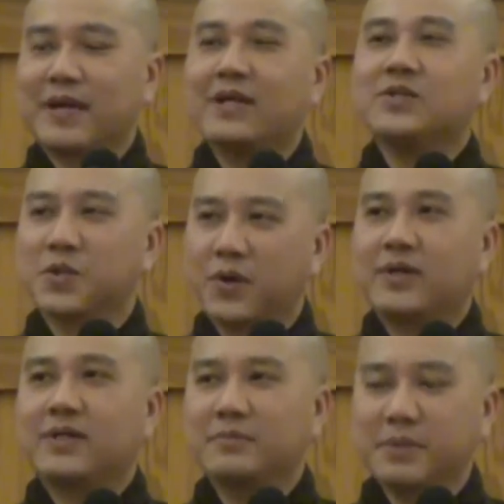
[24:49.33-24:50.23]

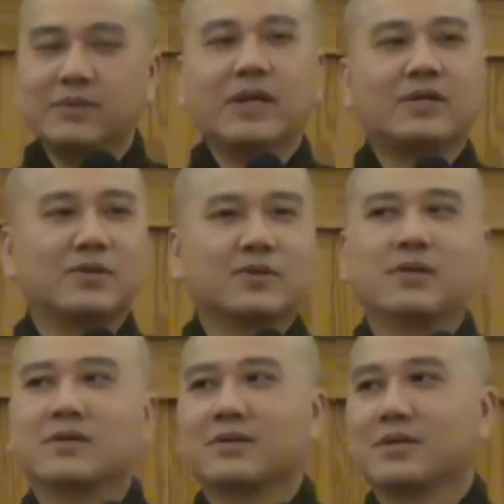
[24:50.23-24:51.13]
enjoy the meal that you
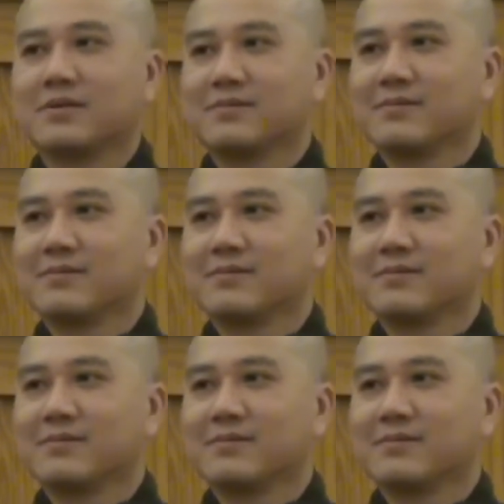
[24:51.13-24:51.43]
cook.